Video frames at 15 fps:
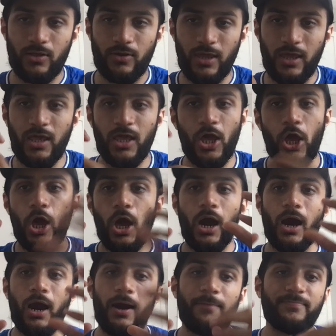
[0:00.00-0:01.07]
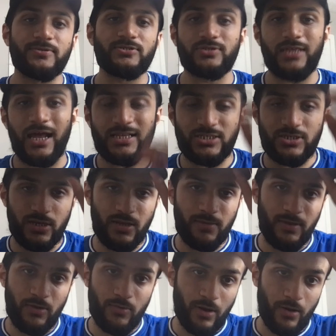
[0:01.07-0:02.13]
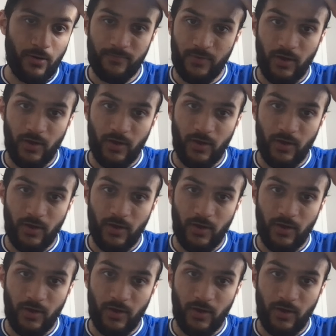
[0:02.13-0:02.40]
Okay, so that's going to be over here.